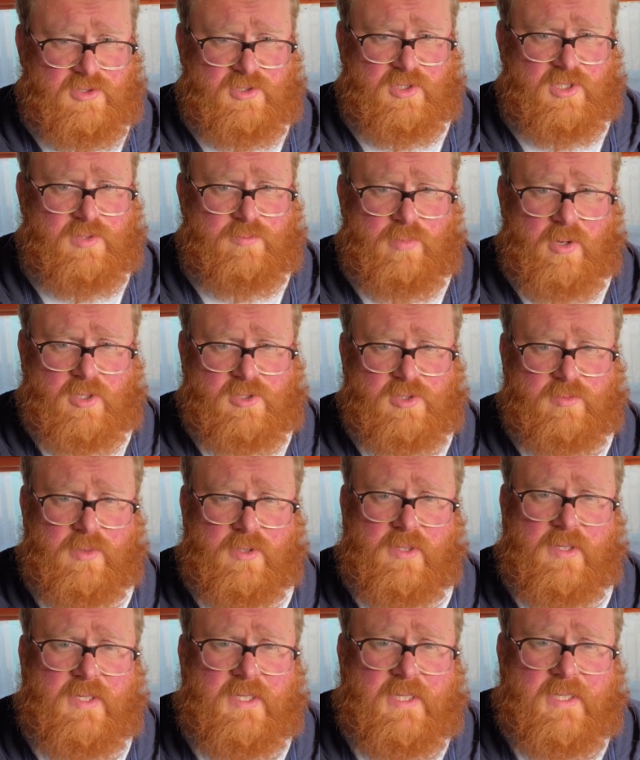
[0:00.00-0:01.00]
sun as
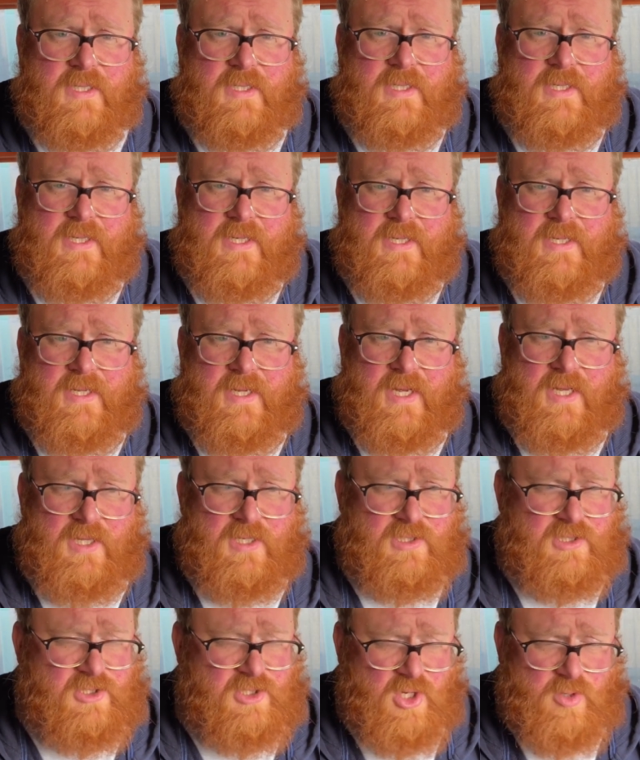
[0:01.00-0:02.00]
possible. And
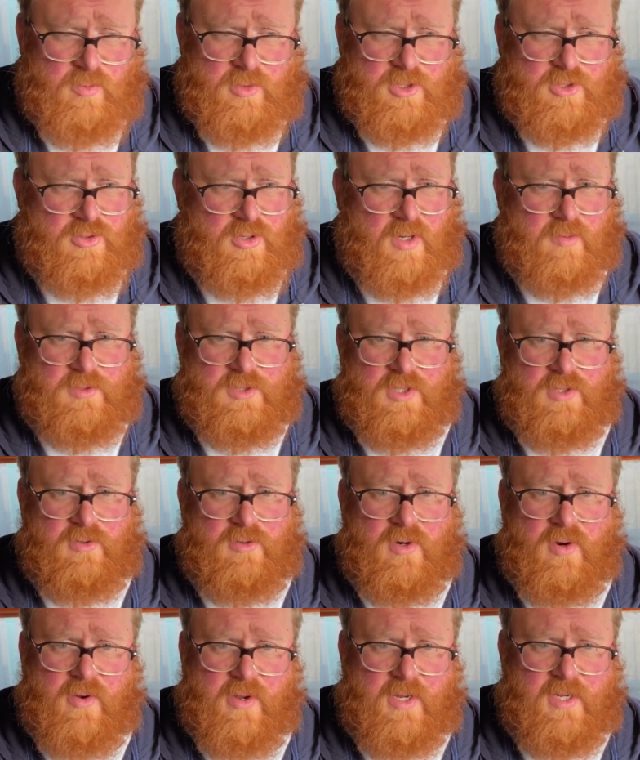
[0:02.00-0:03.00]
there's so much crops you can
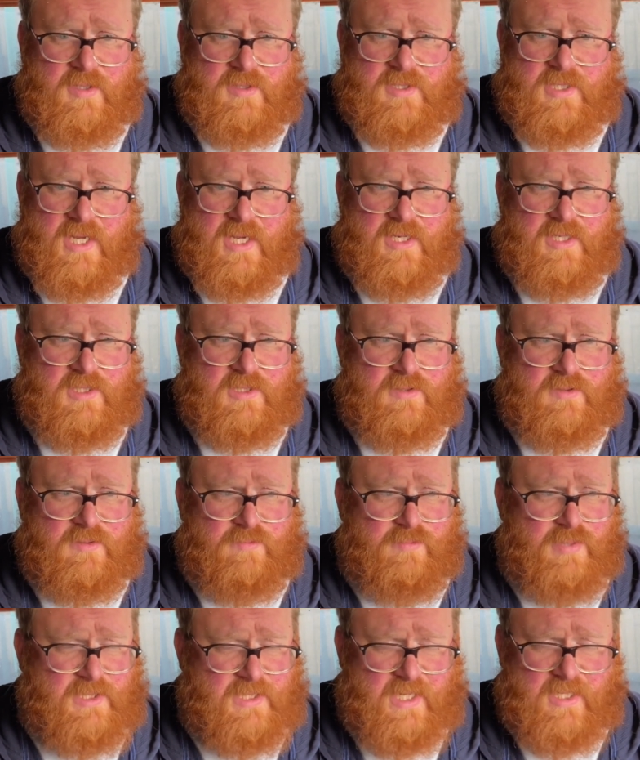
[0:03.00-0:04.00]
grow in
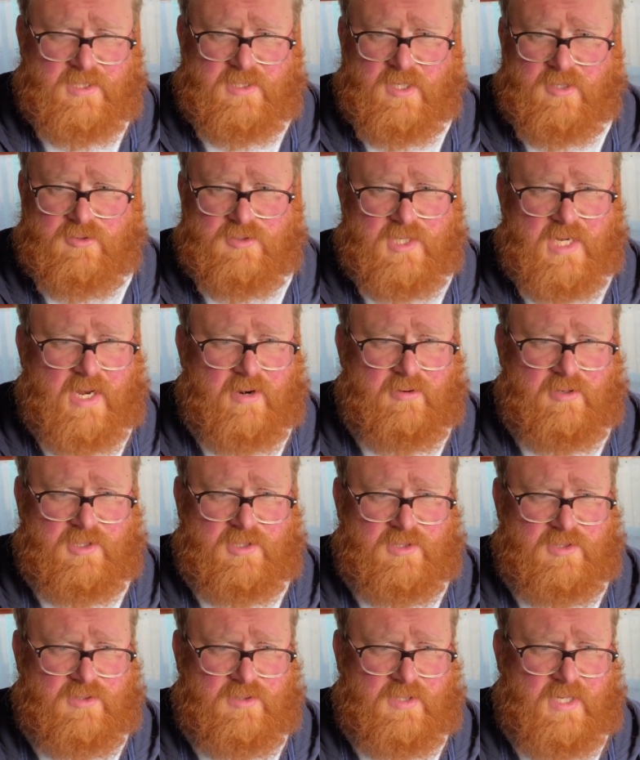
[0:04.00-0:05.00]
containers: potatoes,
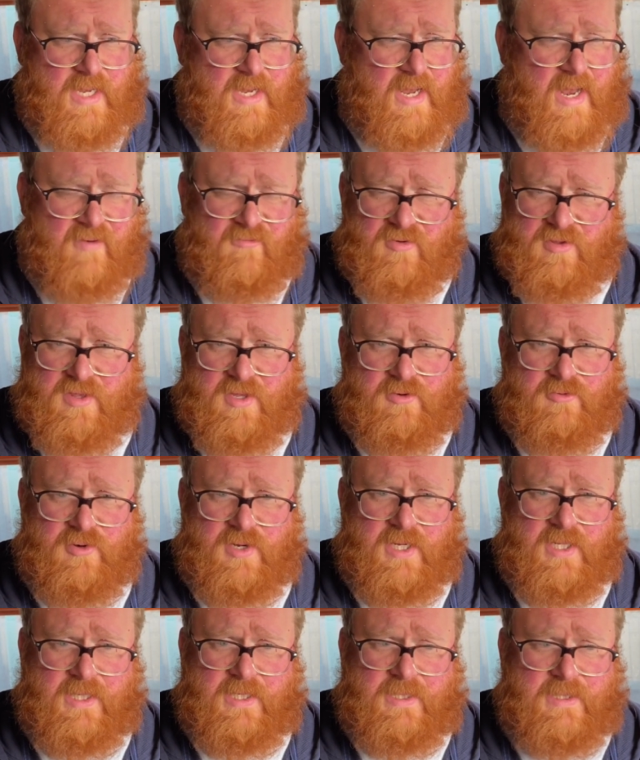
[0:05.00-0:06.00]
carrots, everything
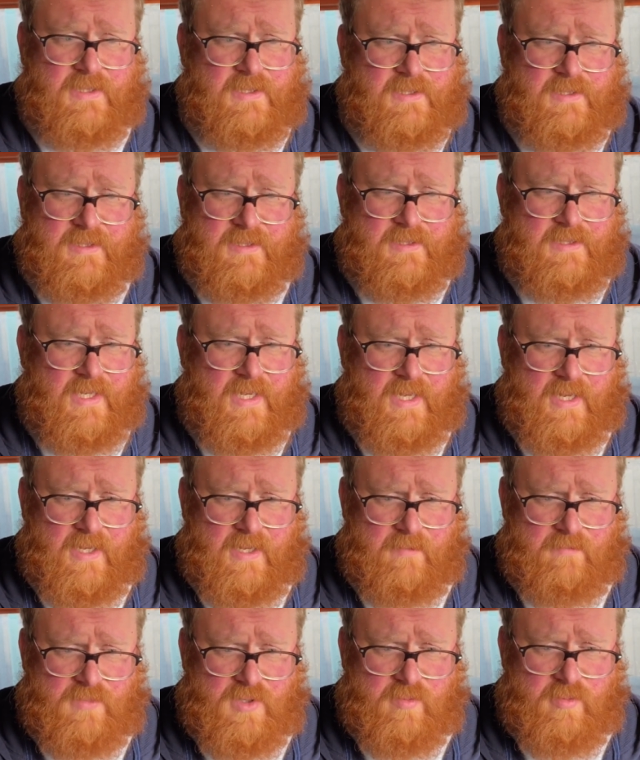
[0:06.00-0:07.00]
really
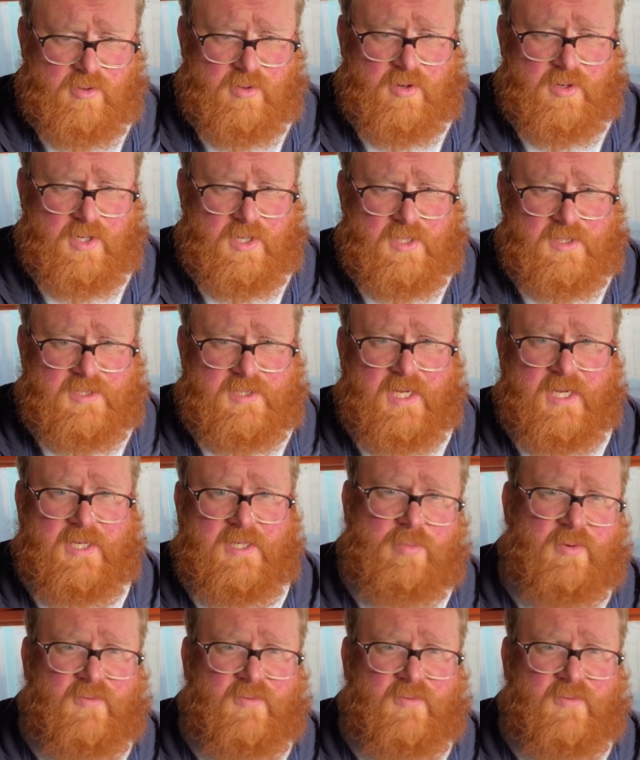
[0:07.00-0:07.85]
can be grown in containers.